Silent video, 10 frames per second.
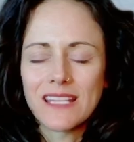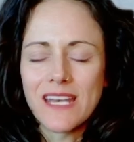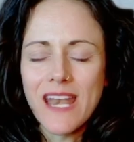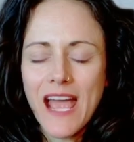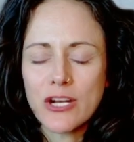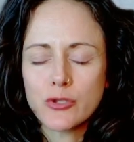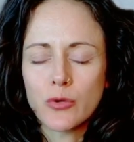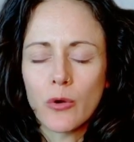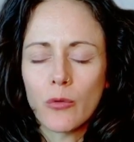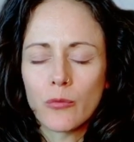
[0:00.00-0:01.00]
the
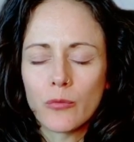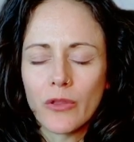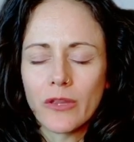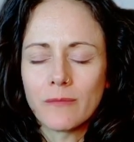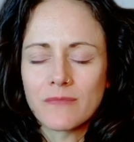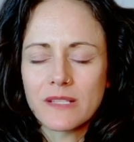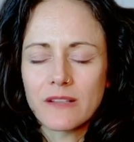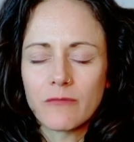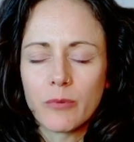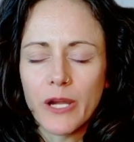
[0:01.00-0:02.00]
natural rhythms
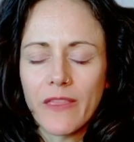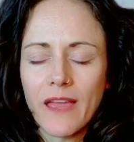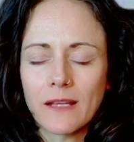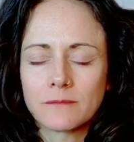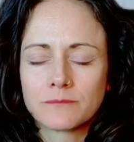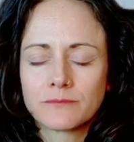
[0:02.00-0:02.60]
of breathing.